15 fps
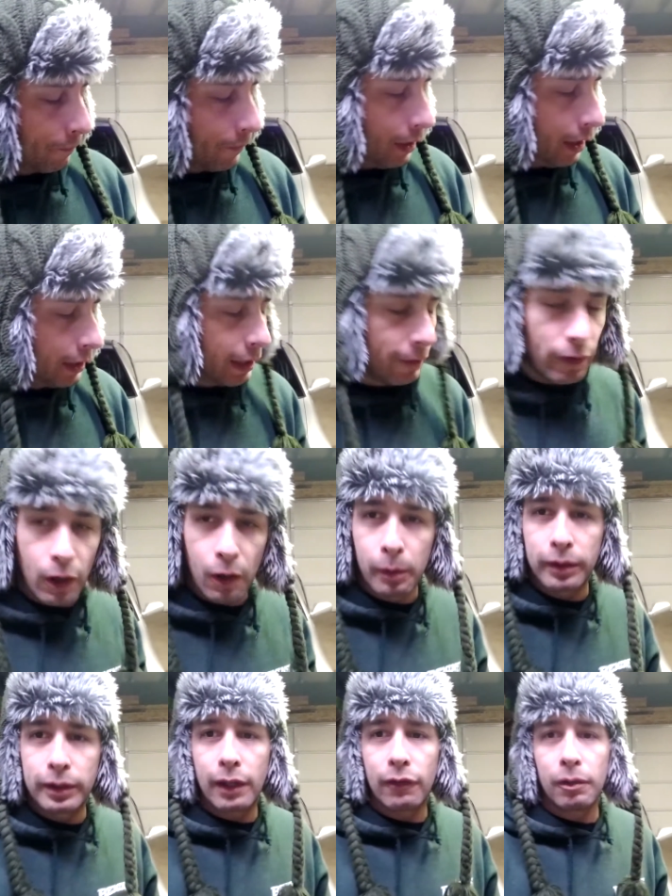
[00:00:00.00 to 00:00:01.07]
and they've
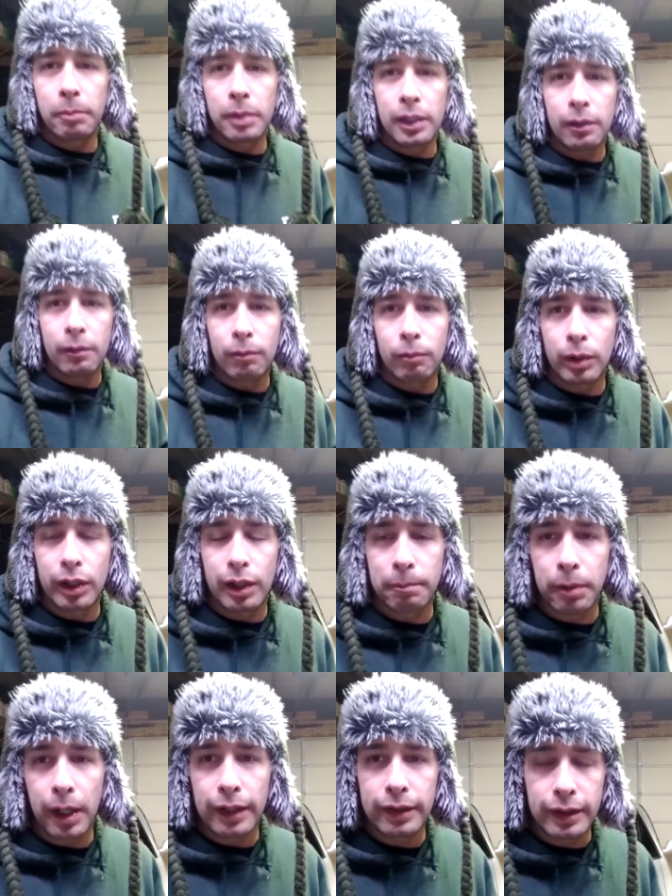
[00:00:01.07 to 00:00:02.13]
always given me really good
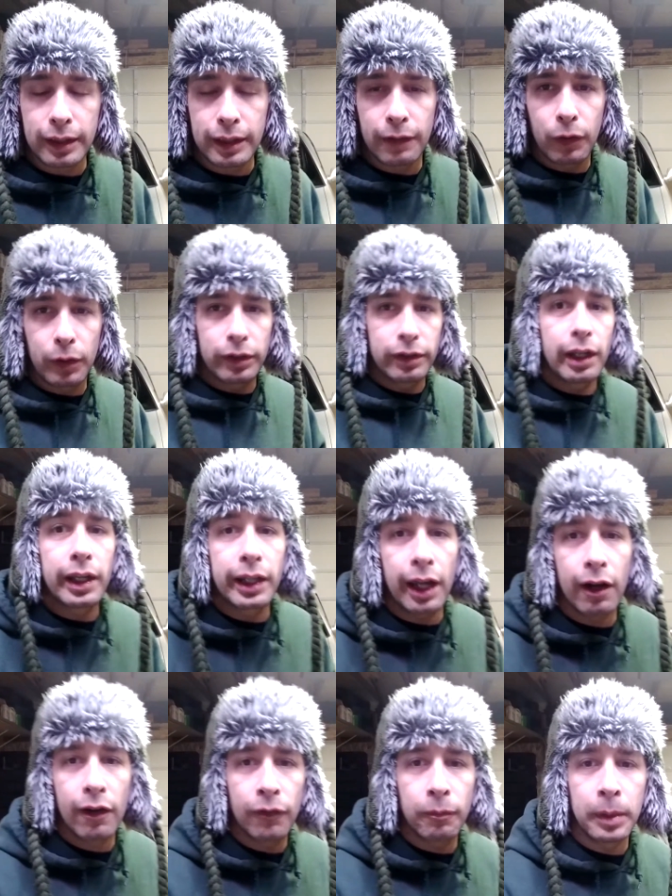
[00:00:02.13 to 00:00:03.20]
pricing. They've always taken
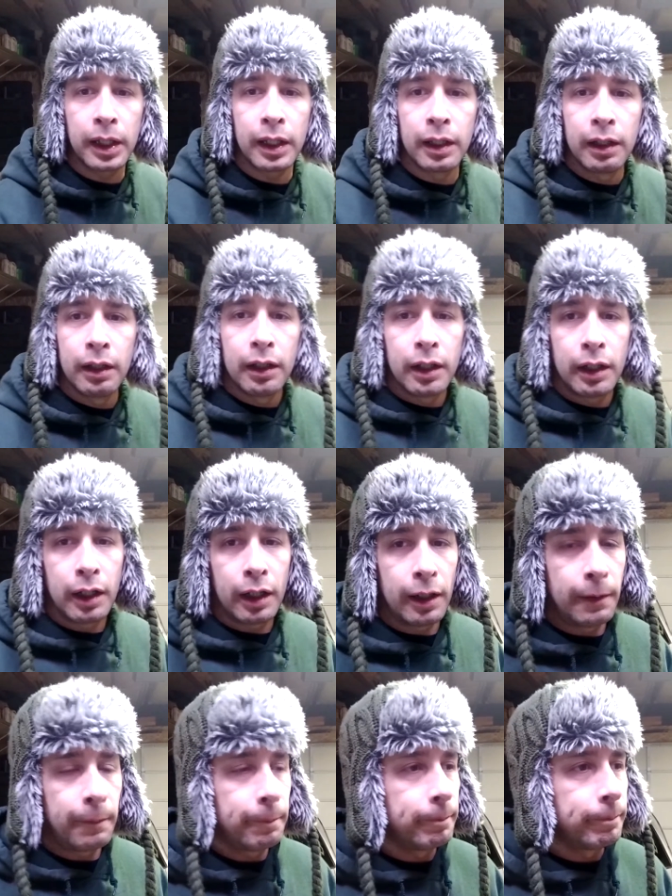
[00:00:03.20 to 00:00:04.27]
care of me.
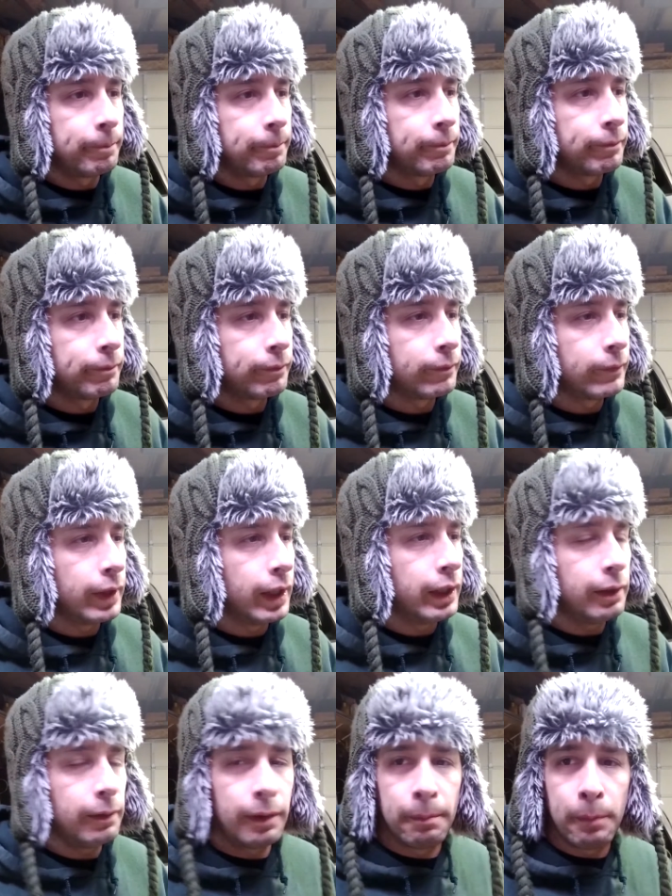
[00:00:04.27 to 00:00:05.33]
Um,
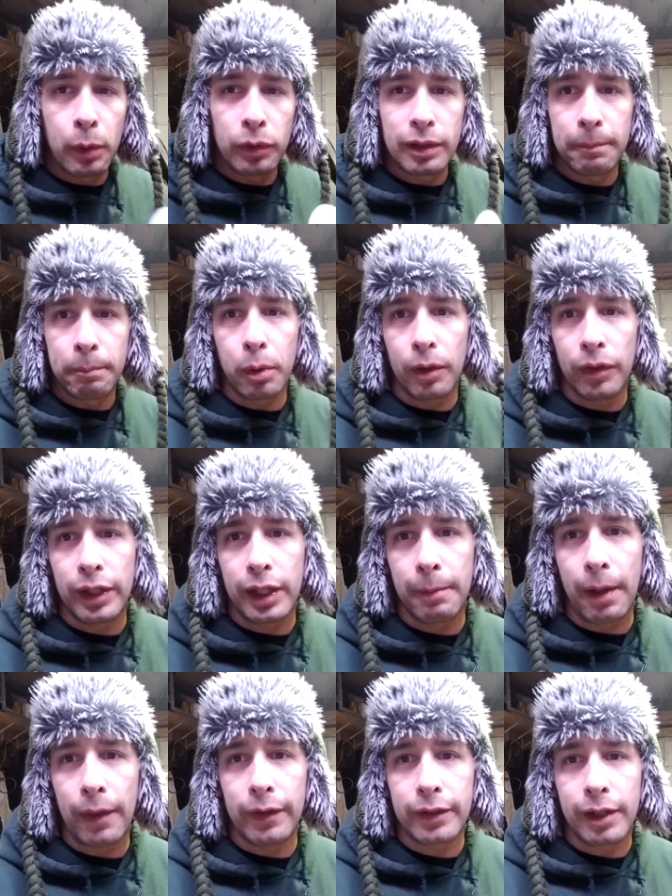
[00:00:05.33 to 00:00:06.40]
and the most important thing
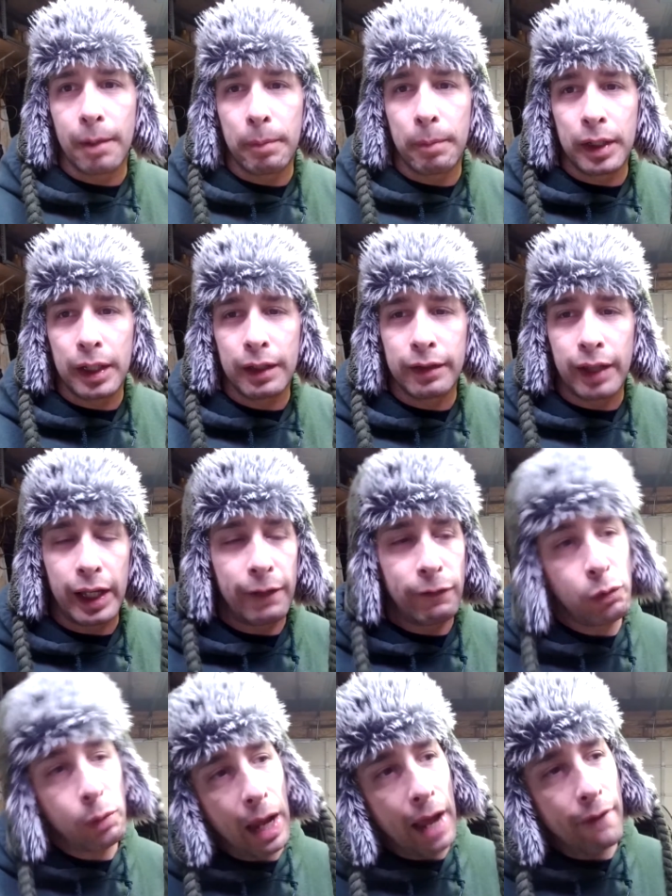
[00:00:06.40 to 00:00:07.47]
about this company is that if
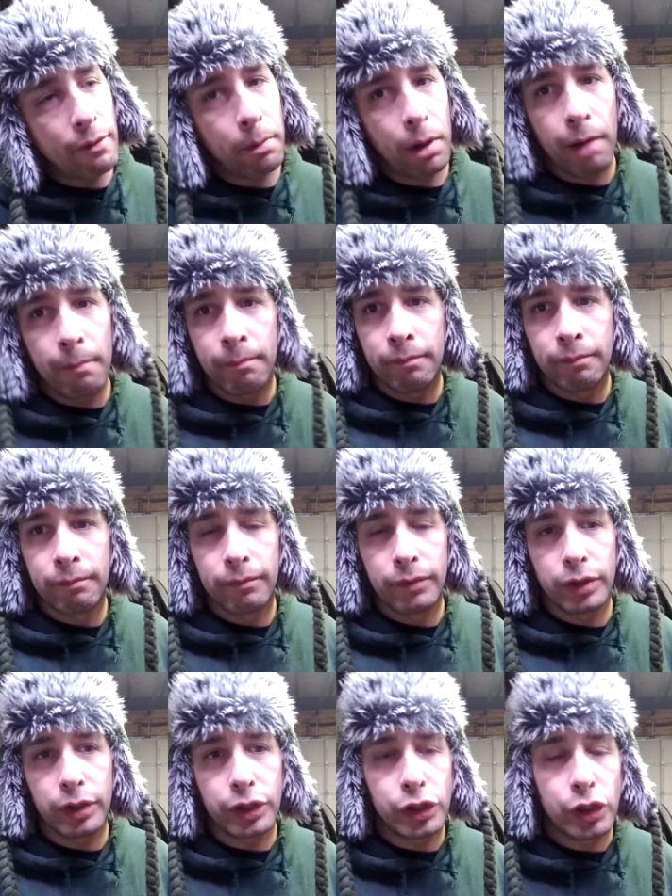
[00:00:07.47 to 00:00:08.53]
you have a problem,
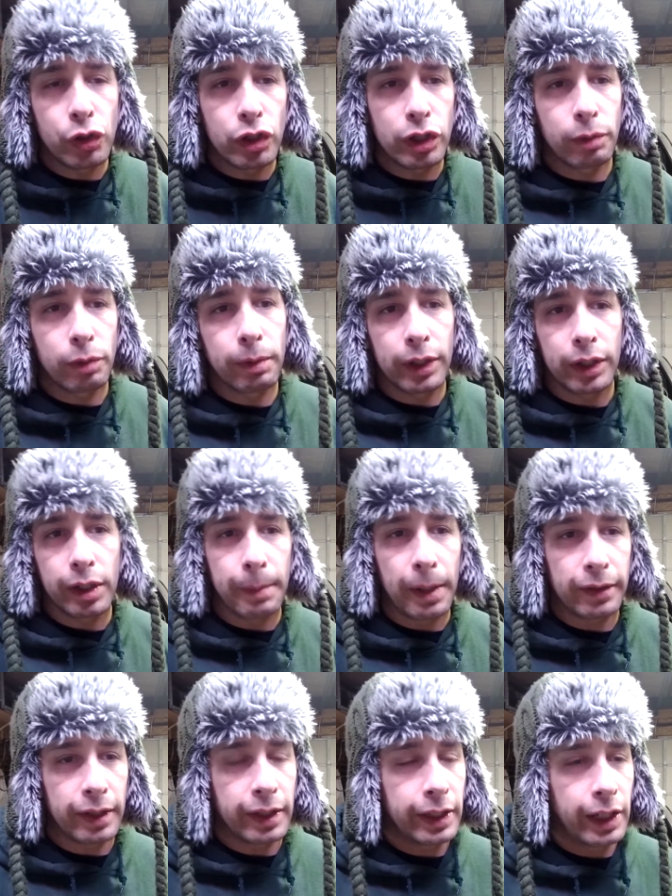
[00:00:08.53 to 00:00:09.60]
they're usually really good about
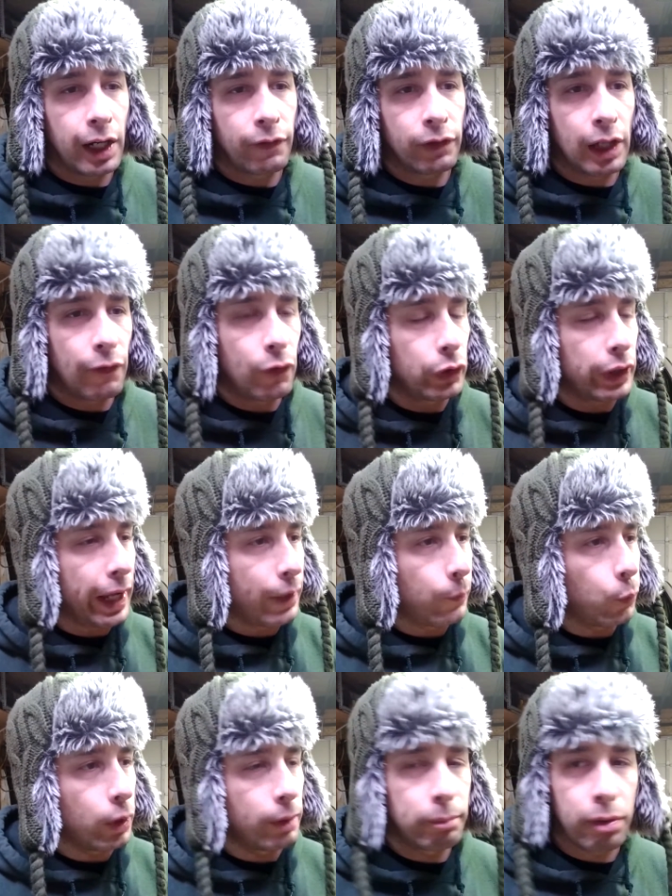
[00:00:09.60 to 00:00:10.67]
taking care of you. I've only had
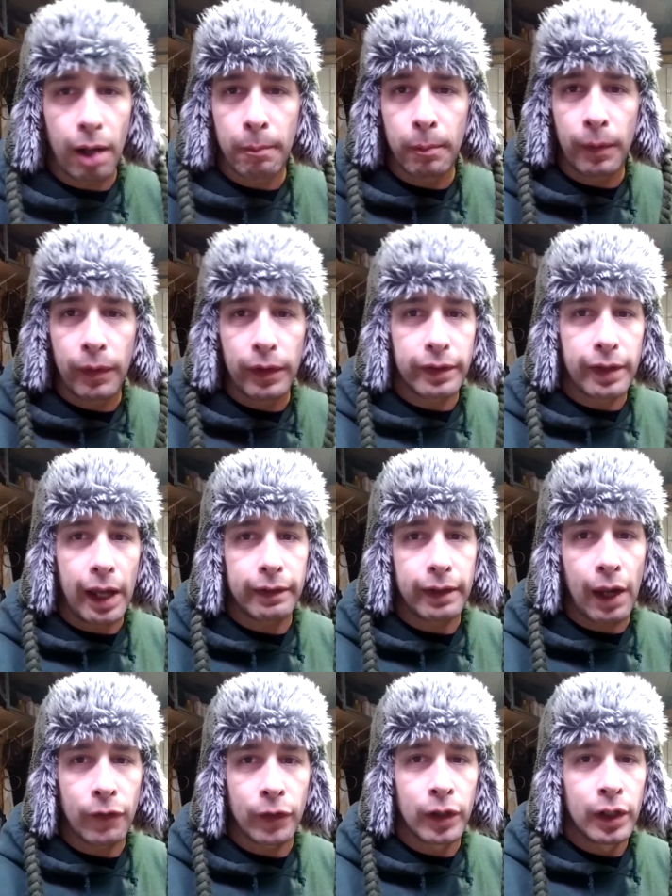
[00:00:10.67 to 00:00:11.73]
one problem with these guys
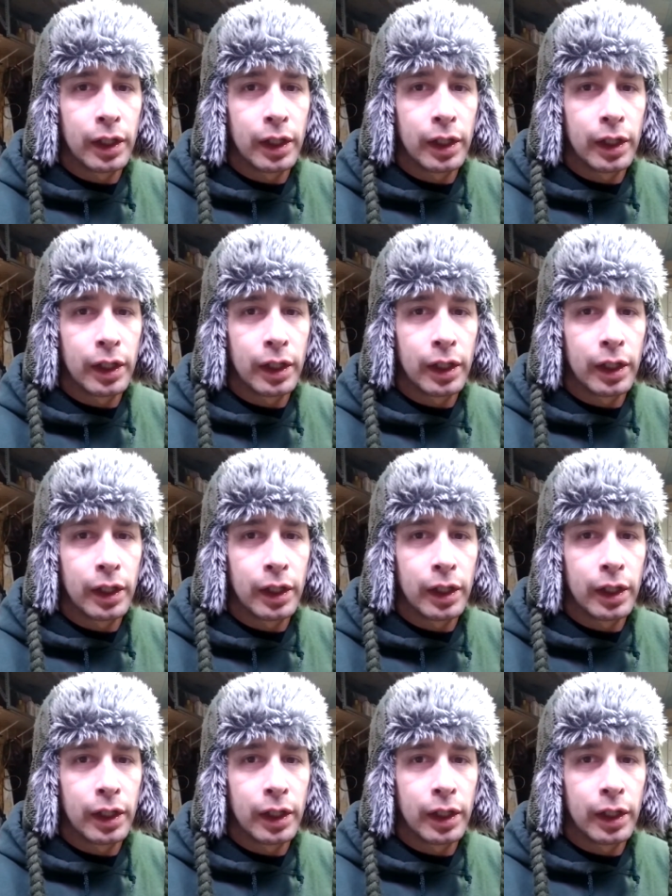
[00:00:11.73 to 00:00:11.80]
ever,